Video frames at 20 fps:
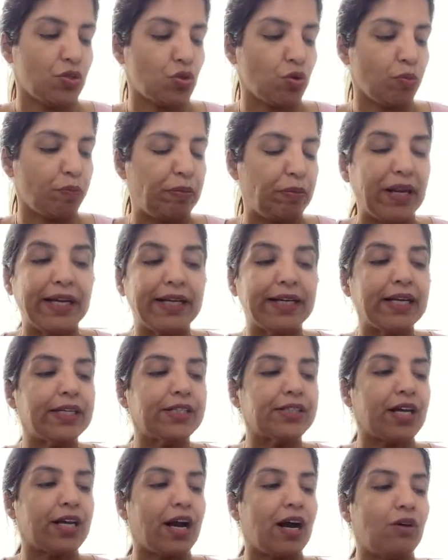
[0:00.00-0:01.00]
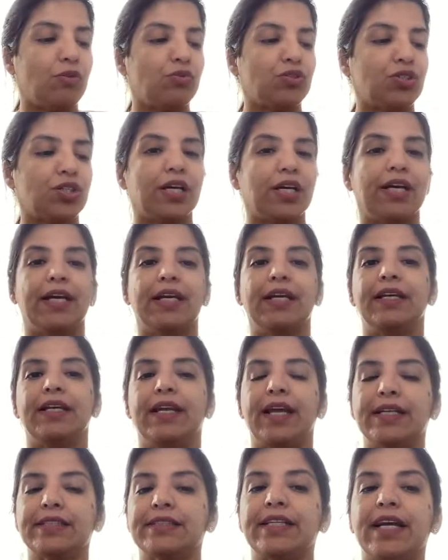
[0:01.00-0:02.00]
So platelet count
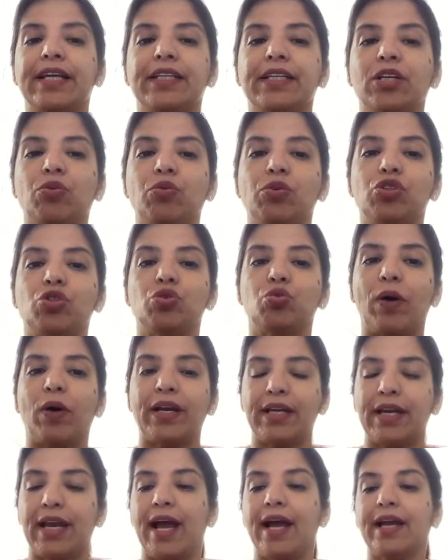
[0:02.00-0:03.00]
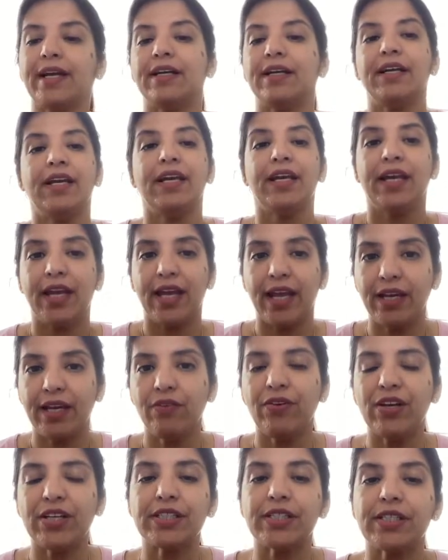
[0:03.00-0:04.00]
less than equal to 1 lakh,
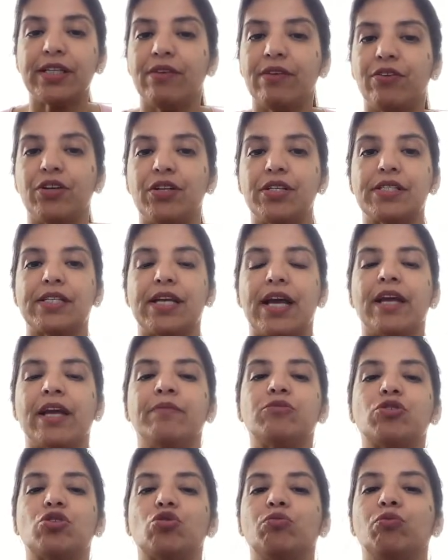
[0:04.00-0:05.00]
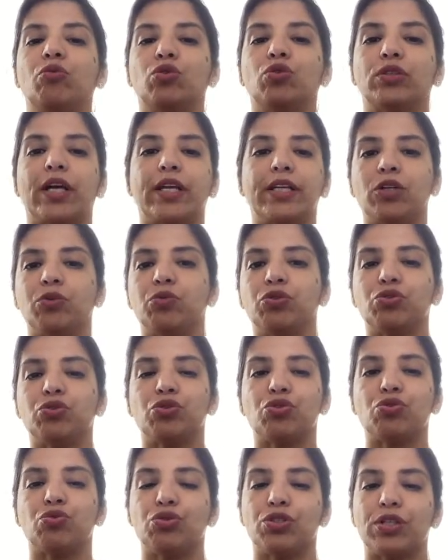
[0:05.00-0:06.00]
elevated liver enzymes to more than equal
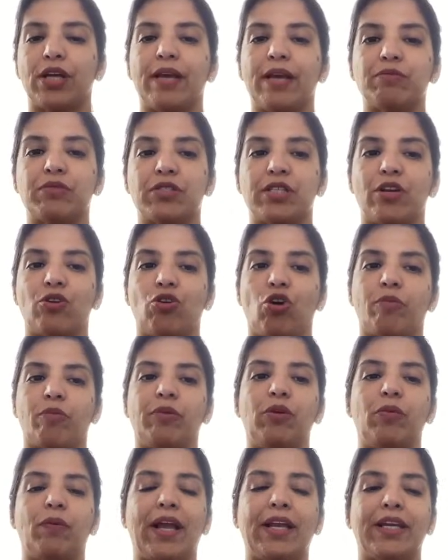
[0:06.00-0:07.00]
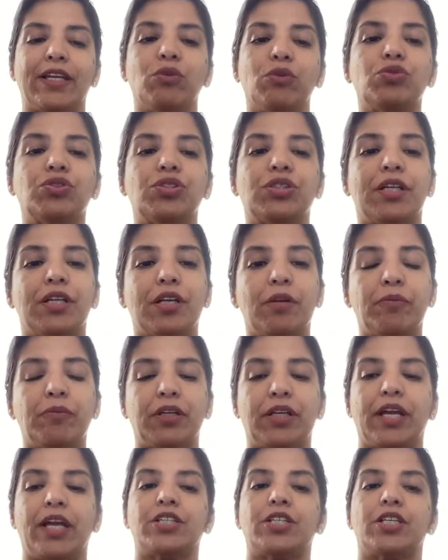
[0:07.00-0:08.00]
to 2 times their normal value, serum
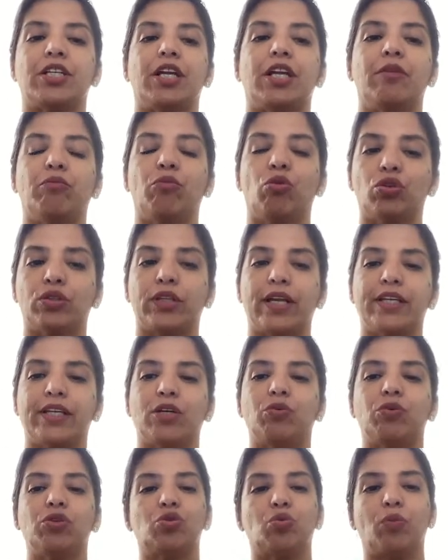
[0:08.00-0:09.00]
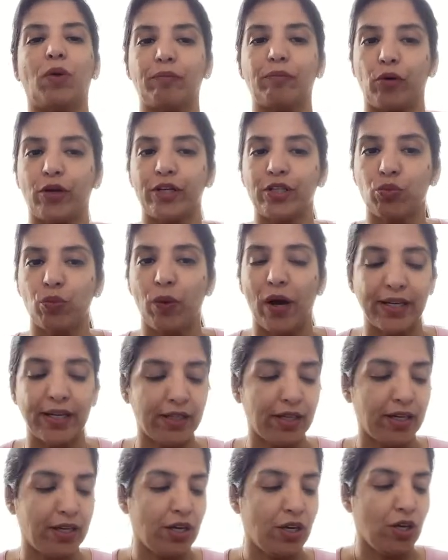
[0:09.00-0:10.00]
creatinine more than equal to
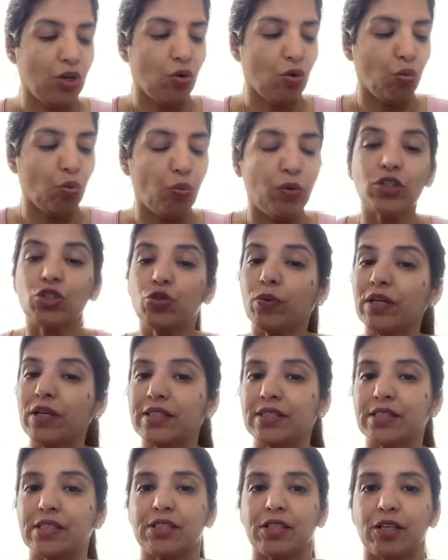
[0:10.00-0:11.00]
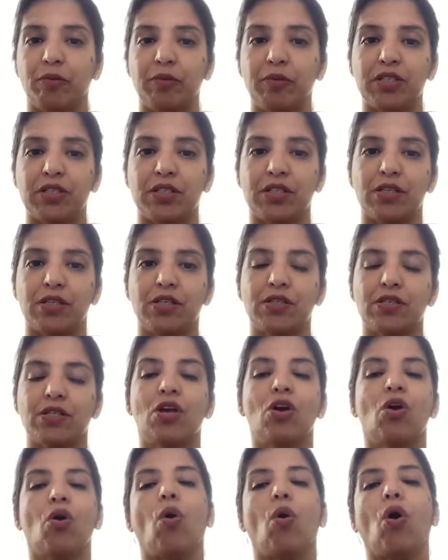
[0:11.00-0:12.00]
1.1, visual
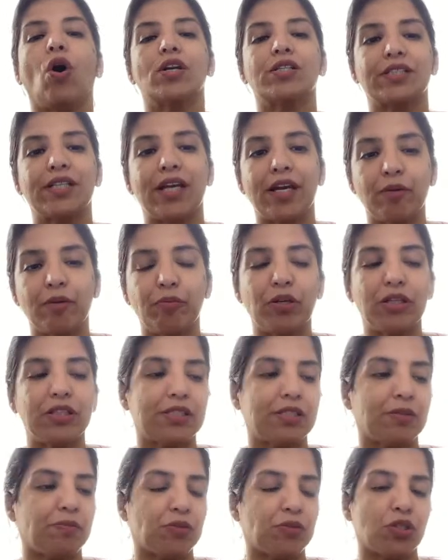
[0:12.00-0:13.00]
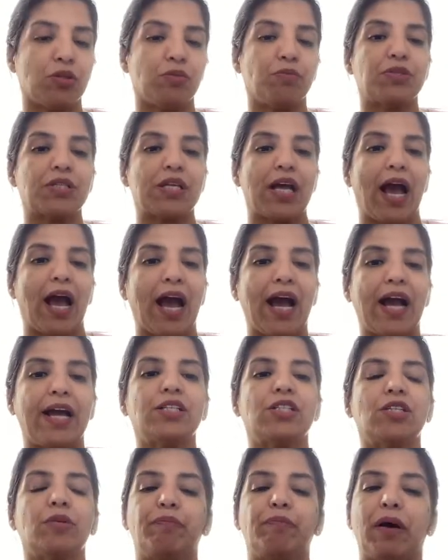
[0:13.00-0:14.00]
disturbances or cerebral symptoms,
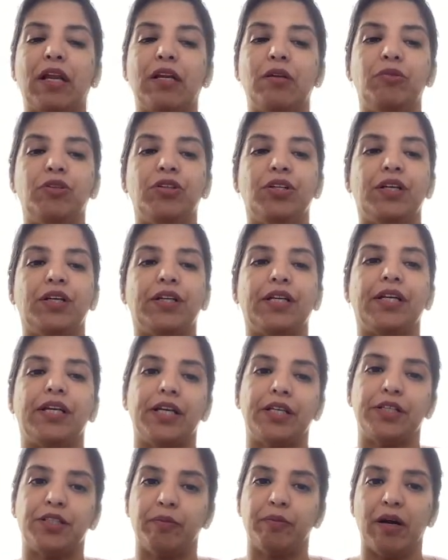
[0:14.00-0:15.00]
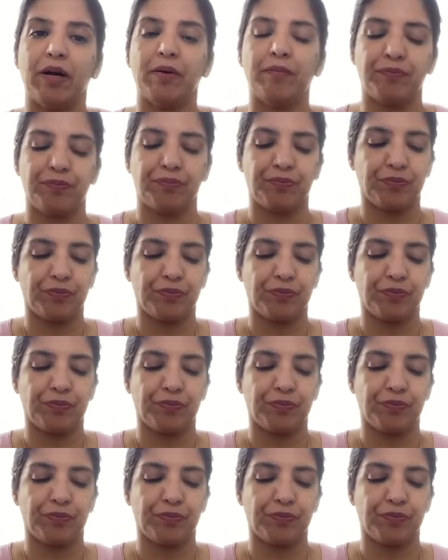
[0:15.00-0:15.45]
and pulmonary edema.